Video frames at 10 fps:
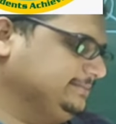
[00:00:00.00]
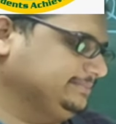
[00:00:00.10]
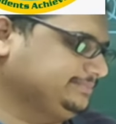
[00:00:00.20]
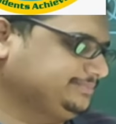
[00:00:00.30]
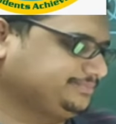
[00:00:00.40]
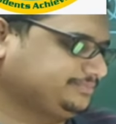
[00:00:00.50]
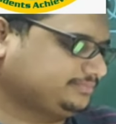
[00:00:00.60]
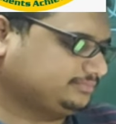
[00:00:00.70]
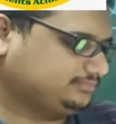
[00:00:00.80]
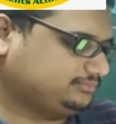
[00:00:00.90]

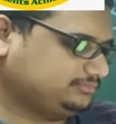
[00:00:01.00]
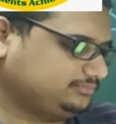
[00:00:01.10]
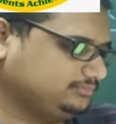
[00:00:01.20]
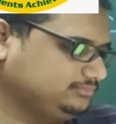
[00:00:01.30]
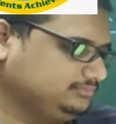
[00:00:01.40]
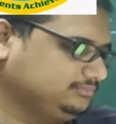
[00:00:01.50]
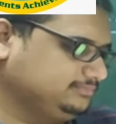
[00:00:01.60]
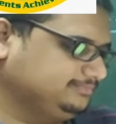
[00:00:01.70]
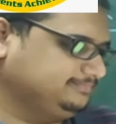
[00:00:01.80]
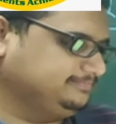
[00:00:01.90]

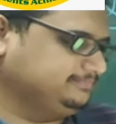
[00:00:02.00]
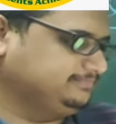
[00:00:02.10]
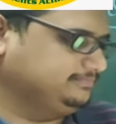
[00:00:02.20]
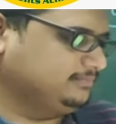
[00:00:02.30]
(silence)